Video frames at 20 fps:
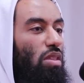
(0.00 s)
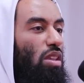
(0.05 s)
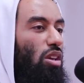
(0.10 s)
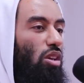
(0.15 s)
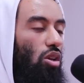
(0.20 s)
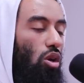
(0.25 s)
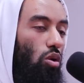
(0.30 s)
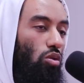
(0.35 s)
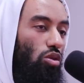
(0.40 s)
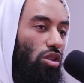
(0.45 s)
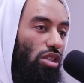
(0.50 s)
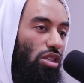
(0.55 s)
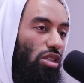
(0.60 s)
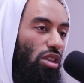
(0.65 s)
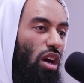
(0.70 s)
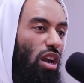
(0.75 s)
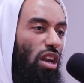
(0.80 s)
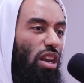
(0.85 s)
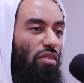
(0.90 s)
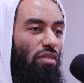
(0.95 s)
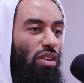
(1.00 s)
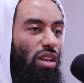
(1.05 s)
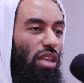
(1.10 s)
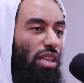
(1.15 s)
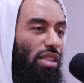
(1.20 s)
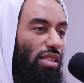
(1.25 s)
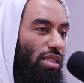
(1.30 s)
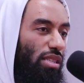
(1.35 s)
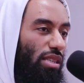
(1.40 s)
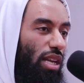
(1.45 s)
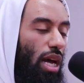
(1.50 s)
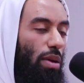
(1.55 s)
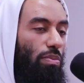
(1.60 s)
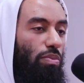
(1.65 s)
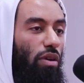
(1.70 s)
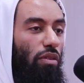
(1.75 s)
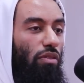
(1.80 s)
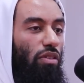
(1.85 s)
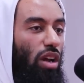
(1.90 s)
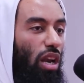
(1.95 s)
you're going to start living this
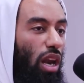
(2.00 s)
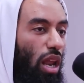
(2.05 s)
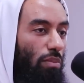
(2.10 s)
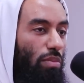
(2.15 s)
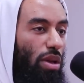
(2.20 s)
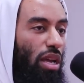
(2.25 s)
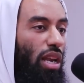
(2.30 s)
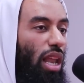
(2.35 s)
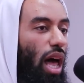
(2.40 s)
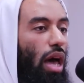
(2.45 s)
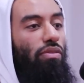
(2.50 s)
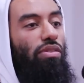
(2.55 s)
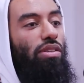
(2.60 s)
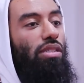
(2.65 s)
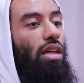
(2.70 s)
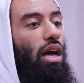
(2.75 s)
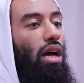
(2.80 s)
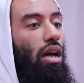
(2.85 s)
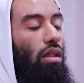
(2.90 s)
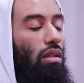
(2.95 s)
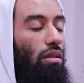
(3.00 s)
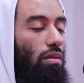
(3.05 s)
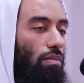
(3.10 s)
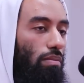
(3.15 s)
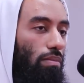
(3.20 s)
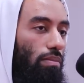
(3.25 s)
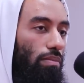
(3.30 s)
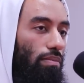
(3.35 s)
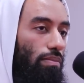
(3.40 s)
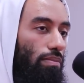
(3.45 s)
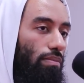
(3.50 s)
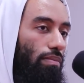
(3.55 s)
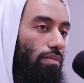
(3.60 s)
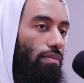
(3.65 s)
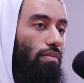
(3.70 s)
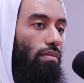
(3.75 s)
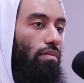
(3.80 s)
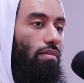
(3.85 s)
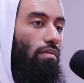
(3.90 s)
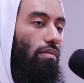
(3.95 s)
type of clubbing lifestyle.
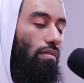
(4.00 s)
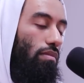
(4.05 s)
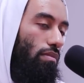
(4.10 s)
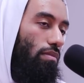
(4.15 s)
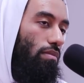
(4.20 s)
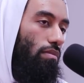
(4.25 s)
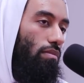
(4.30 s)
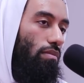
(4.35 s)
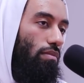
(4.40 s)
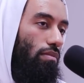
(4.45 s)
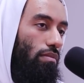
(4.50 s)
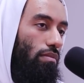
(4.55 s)
Hmm?